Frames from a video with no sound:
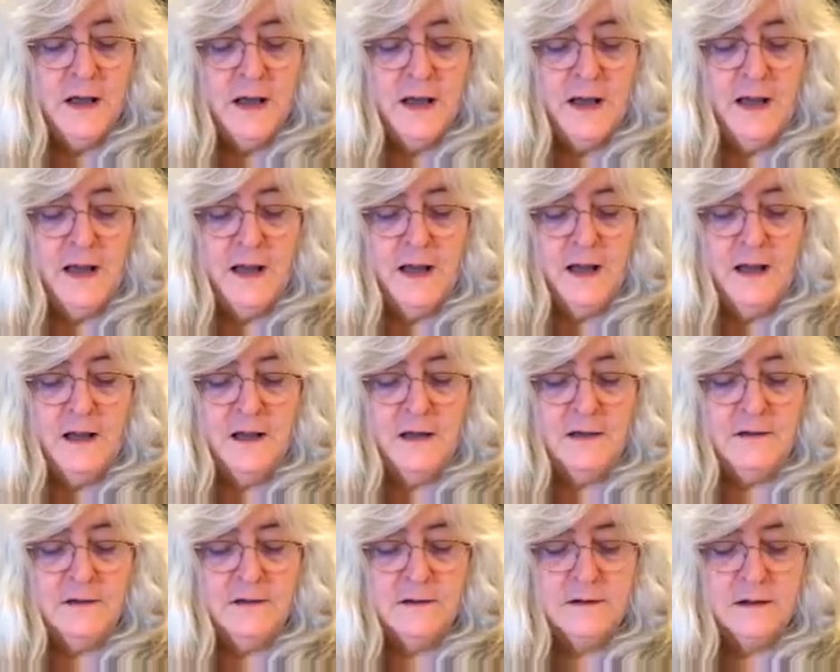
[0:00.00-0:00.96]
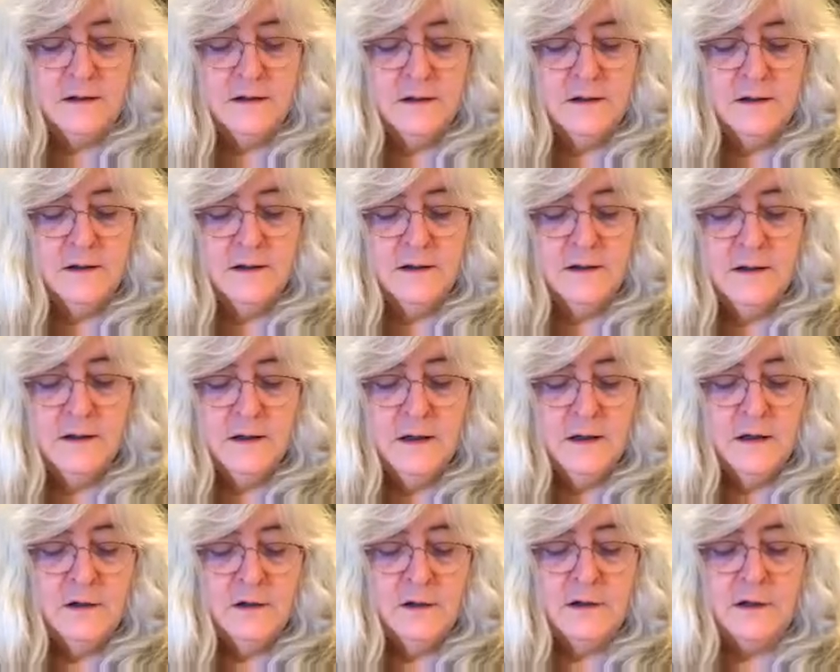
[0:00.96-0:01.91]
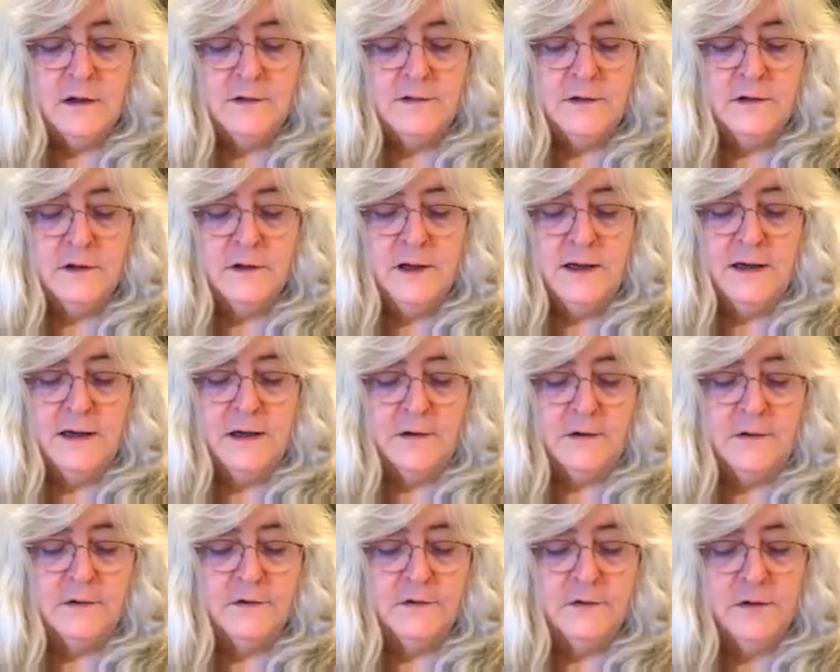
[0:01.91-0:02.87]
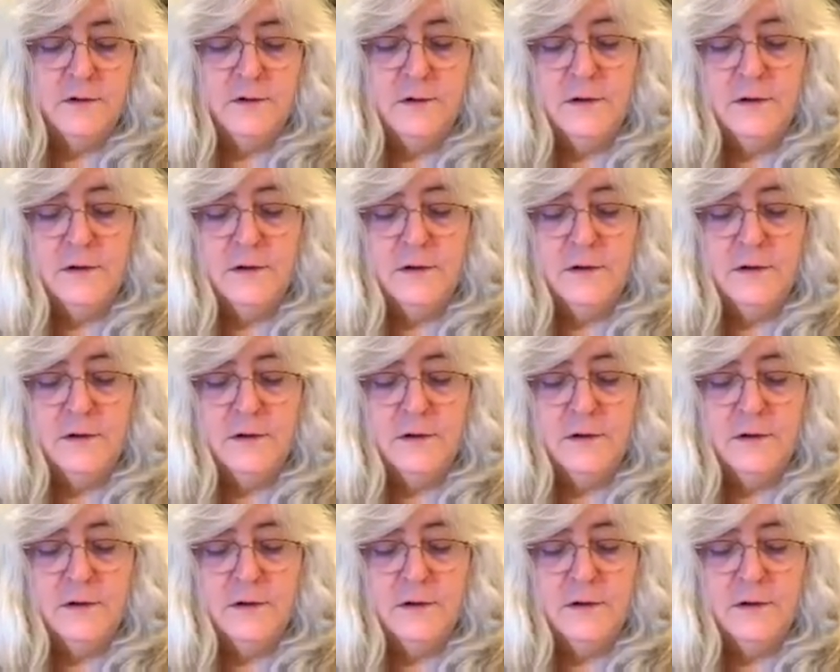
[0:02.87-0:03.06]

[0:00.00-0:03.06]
And look at the layers